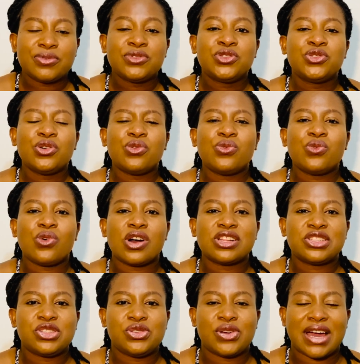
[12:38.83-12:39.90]
Do
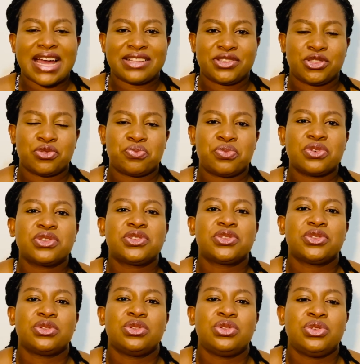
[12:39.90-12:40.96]
what you are supposed
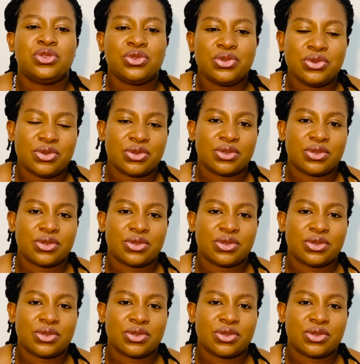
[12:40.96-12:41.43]
to do.